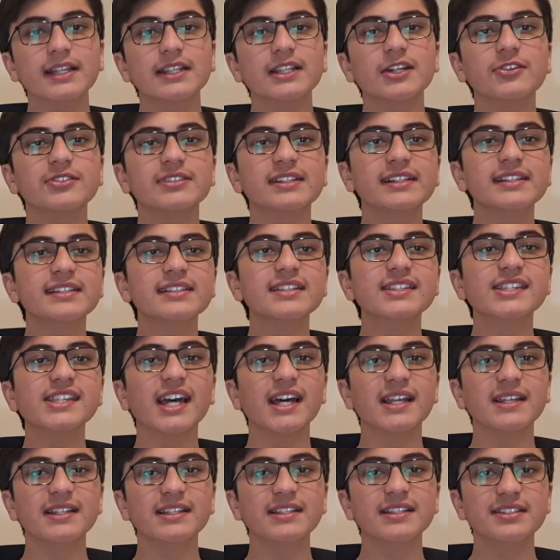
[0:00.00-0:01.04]
Now, there is a
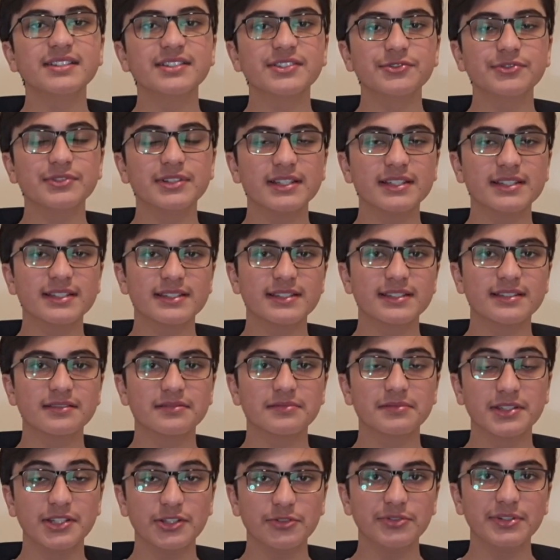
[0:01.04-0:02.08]
challenge to
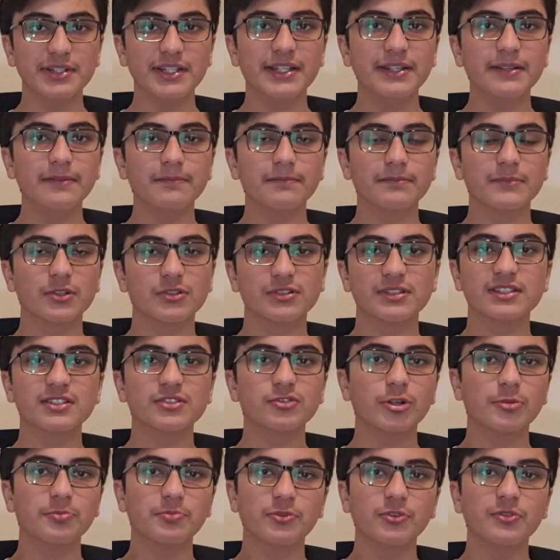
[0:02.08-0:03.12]
this theory. Now, this
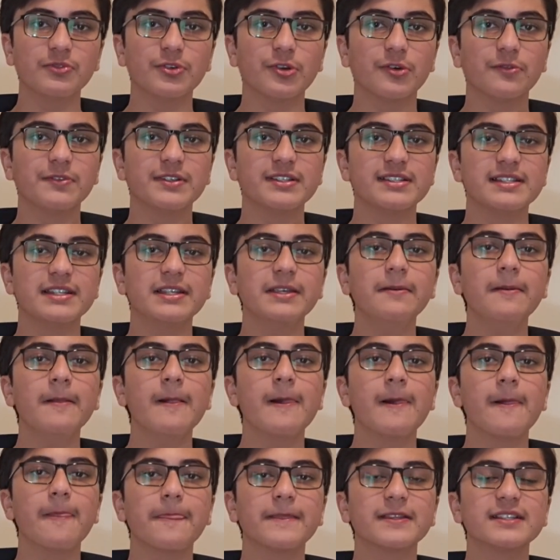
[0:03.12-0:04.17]
is not proven, obviously.
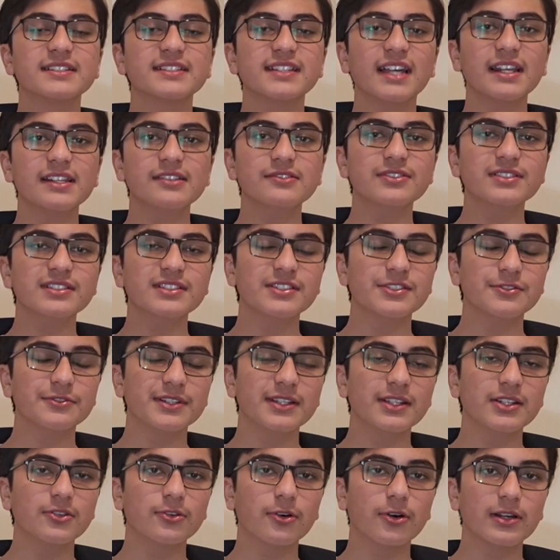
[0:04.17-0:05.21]
There is a challenge to this
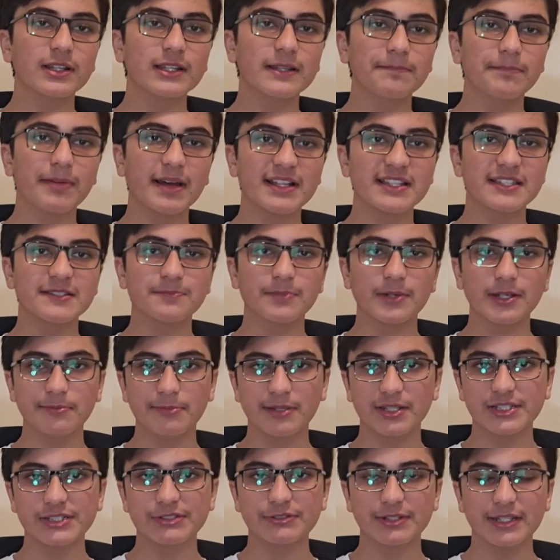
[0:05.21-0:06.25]
theory called the
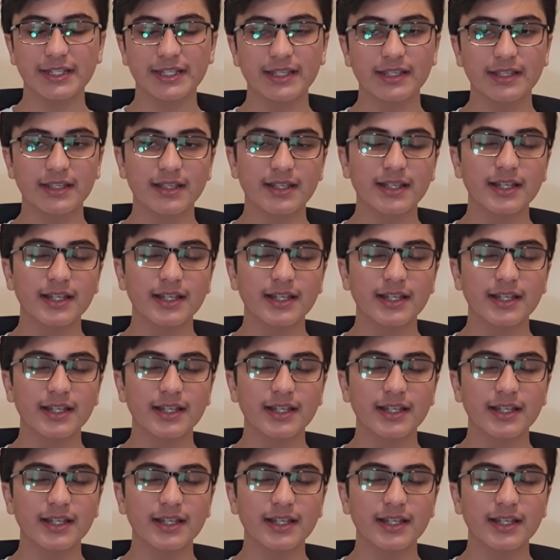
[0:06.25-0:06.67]
panspermia theory.